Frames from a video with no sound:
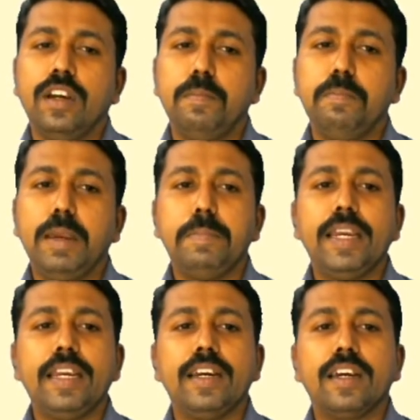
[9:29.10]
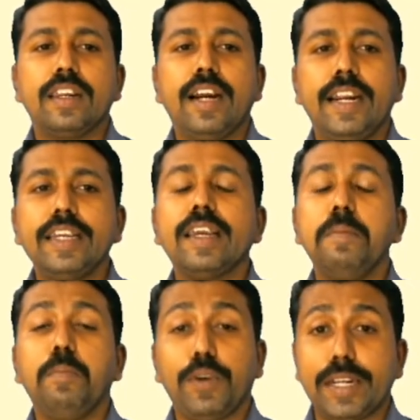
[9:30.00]
maybe regarding
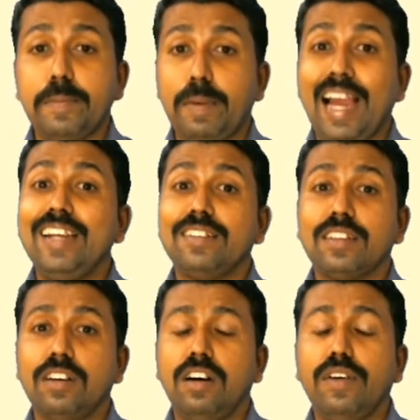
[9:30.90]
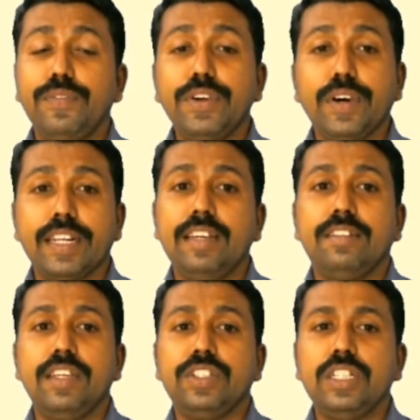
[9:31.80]
important plans of the
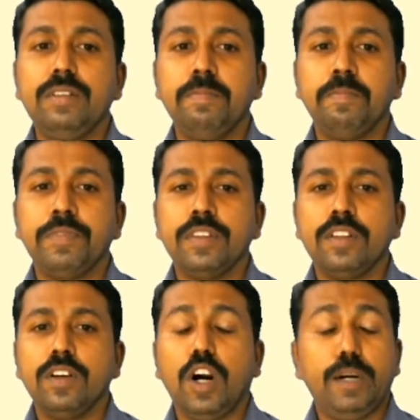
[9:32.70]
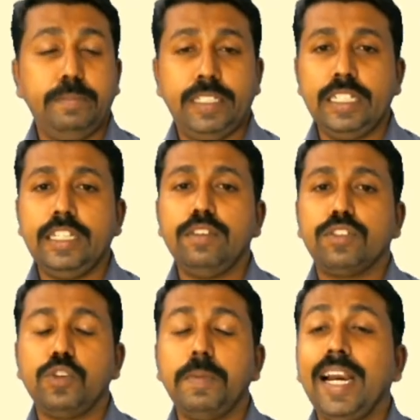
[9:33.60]
organization,
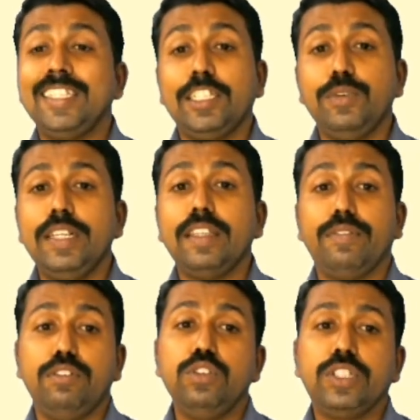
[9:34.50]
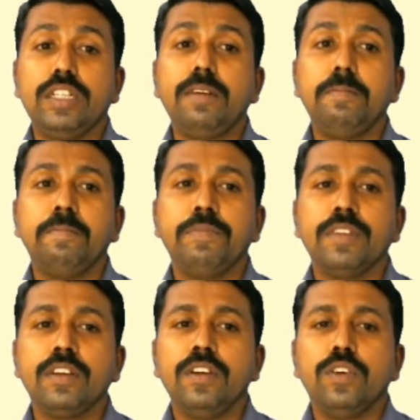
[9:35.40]
objectives to be achieved in the future.
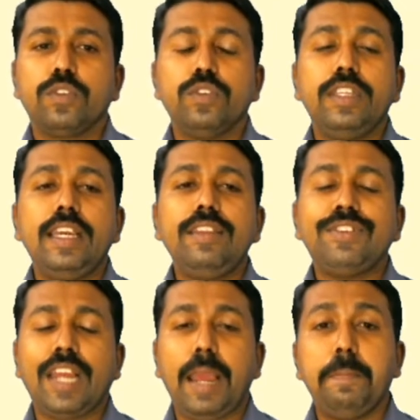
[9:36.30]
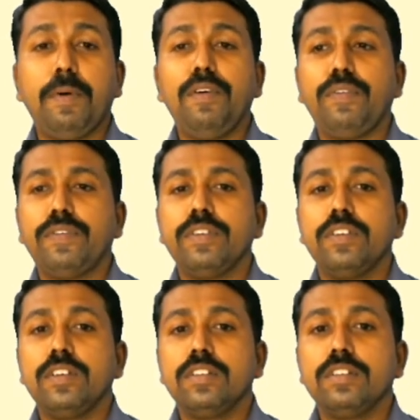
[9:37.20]
So these type of
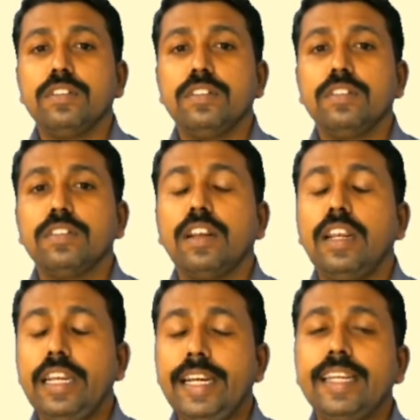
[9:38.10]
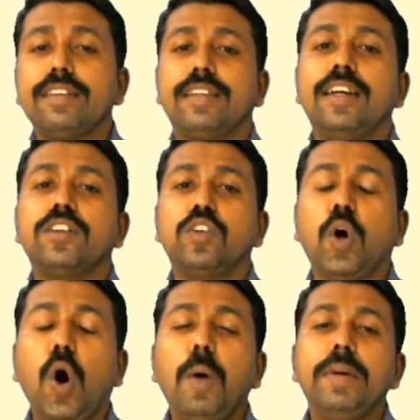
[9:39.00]
leaders are
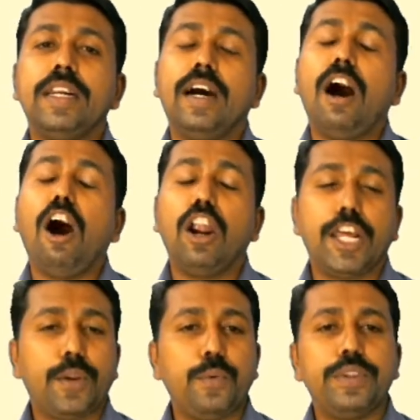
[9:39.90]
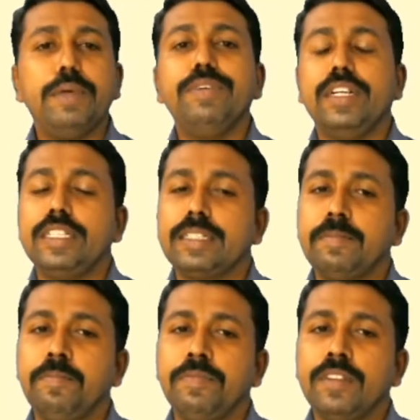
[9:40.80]
common all around the world.
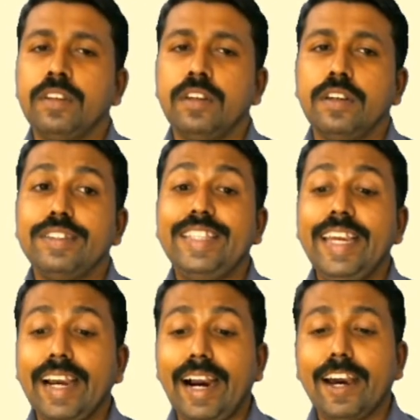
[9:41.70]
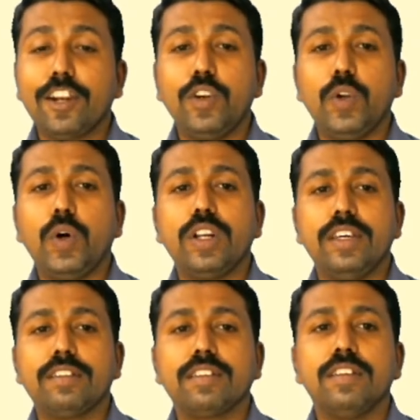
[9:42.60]
They are known as